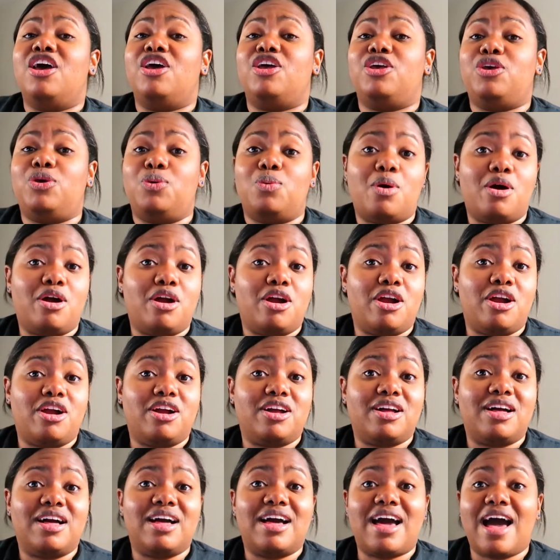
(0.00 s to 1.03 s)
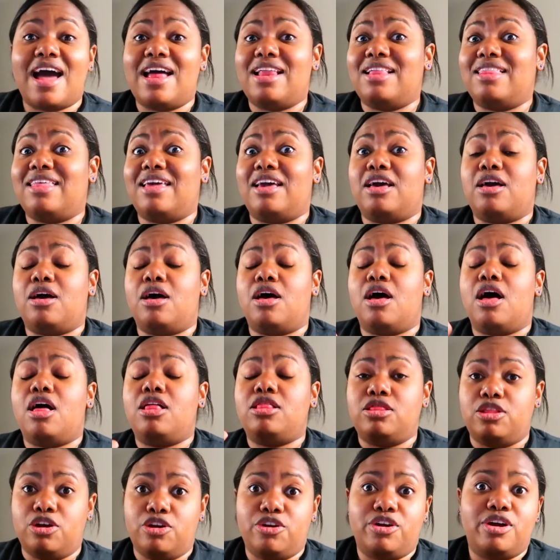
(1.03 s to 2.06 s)
you are kind of like
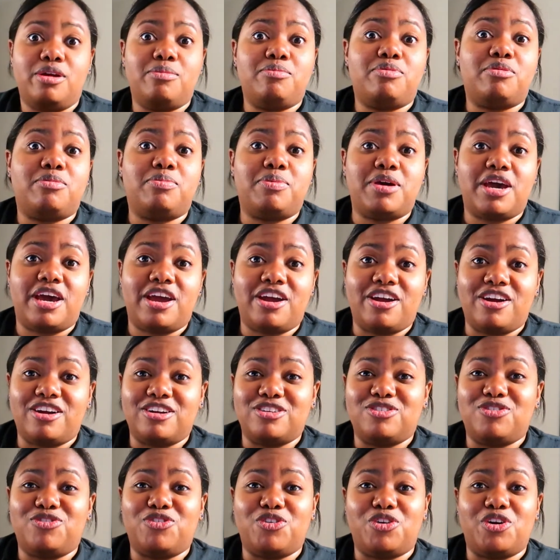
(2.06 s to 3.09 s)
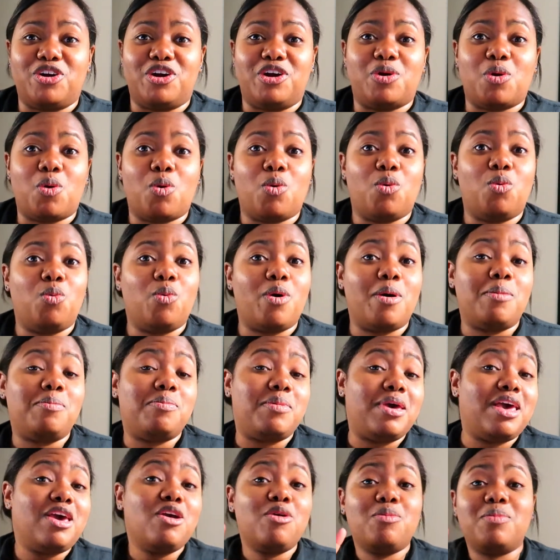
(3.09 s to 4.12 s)
alert and prepared for what
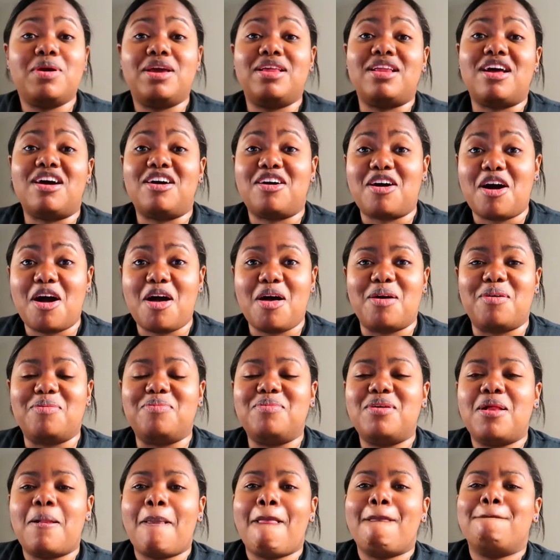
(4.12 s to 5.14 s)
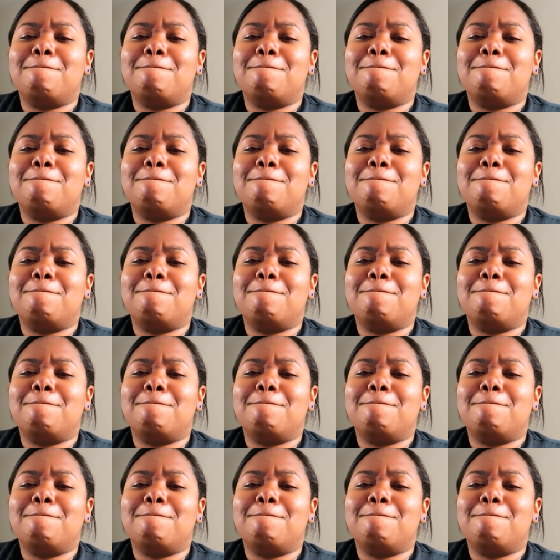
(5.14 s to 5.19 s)
may or may not come.